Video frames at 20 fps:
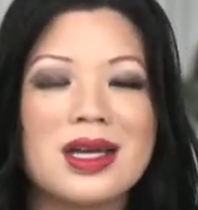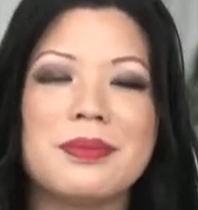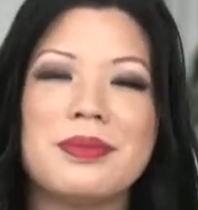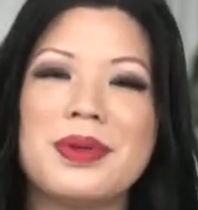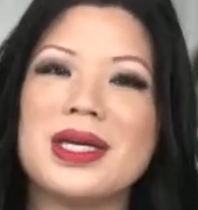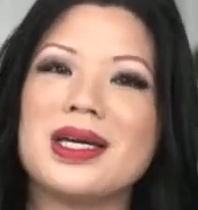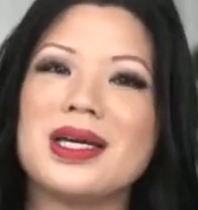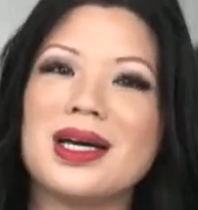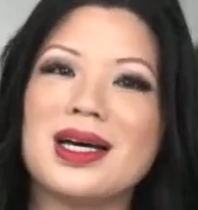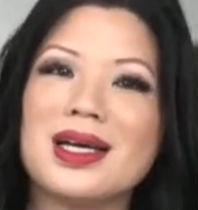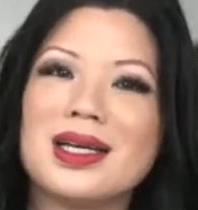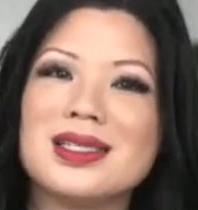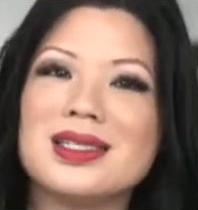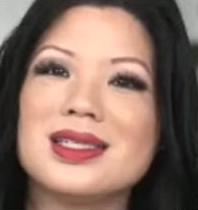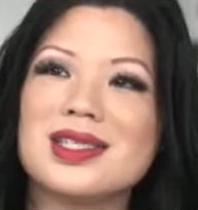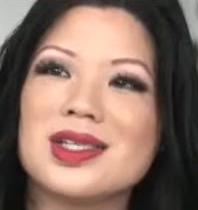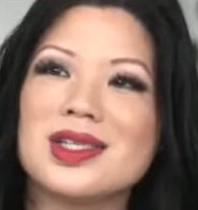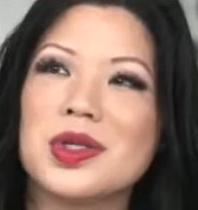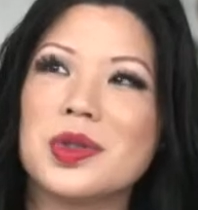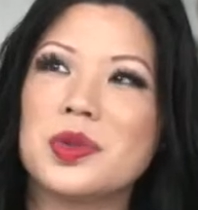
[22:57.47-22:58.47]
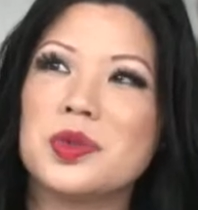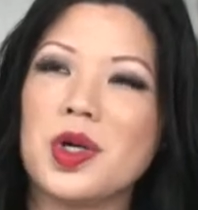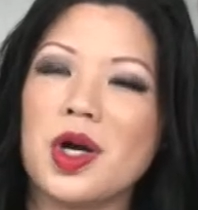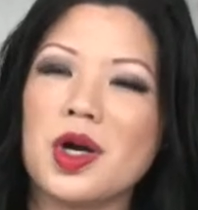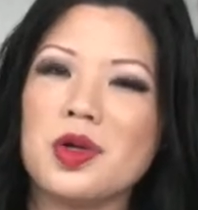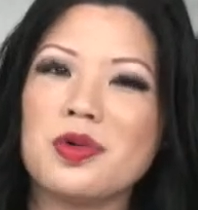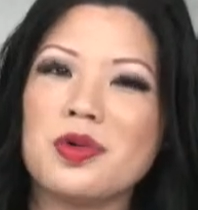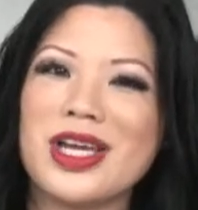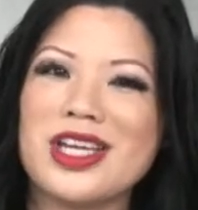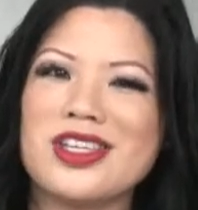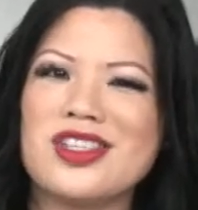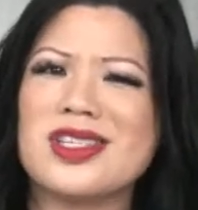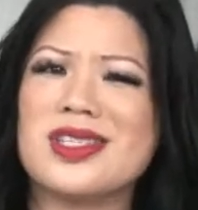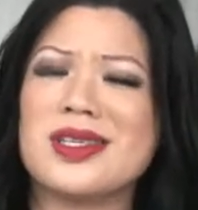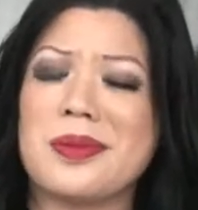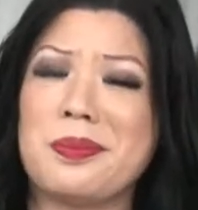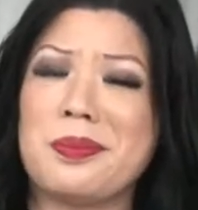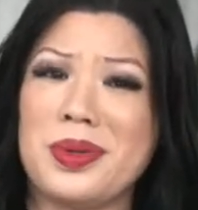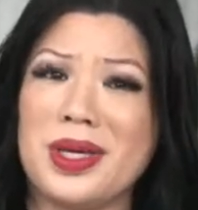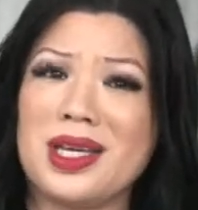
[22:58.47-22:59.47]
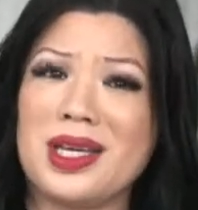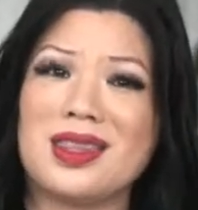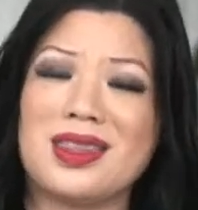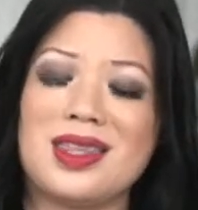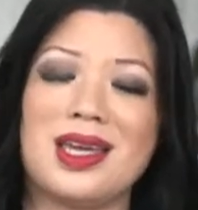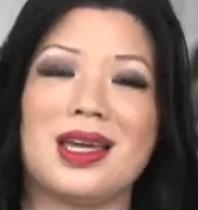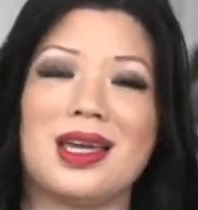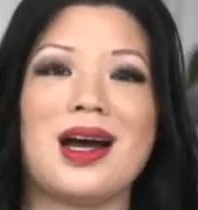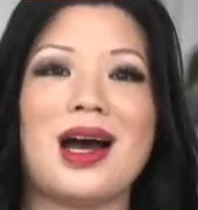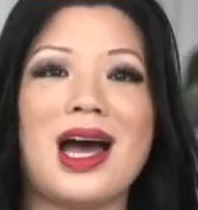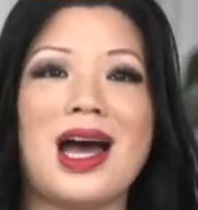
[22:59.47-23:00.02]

because road rage is a big thing.